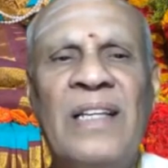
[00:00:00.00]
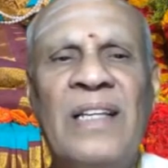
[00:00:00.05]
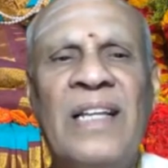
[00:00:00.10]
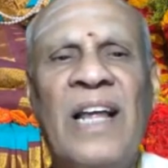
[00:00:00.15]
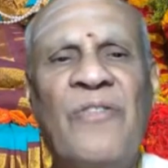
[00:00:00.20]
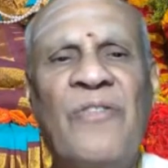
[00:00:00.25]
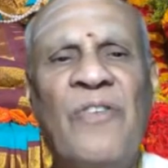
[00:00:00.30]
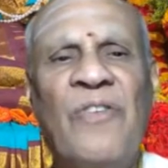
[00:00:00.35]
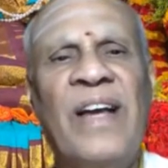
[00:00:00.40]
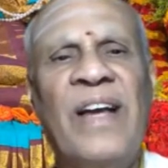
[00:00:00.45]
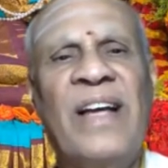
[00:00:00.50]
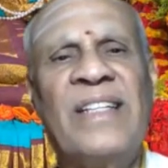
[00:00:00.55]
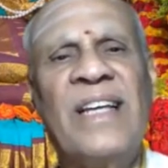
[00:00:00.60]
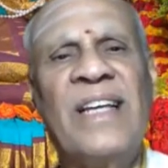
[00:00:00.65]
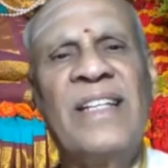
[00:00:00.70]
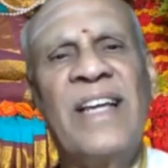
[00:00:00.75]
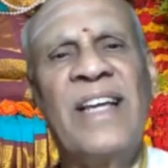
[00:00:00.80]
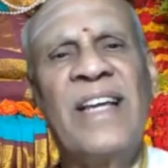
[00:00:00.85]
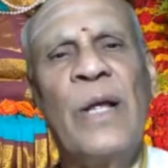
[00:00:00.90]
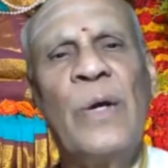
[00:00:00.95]
Therefore,
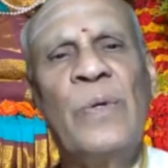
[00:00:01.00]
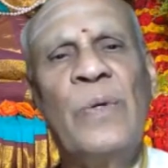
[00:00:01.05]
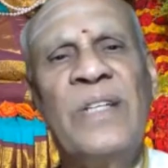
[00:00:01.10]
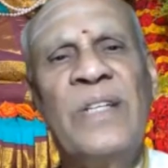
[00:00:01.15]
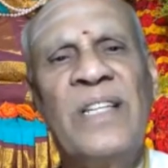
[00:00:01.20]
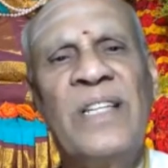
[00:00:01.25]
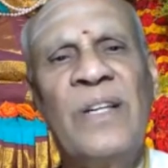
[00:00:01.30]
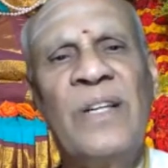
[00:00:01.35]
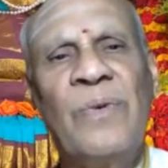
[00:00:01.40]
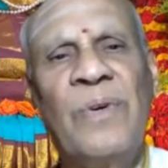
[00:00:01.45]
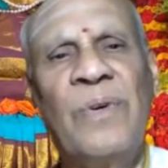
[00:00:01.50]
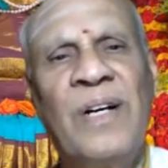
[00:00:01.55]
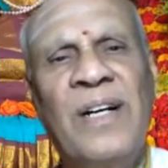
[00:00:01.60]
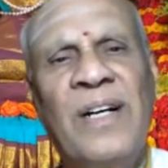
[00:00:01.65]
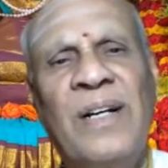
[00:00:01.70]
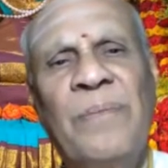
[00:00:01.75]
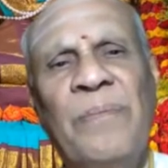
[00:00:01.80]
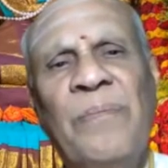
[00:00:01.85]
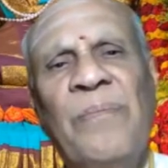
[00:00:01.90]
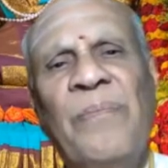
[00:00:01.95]
Vyasacharya uses the
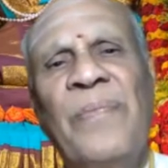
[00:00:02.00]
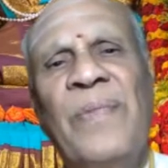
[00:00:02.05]
word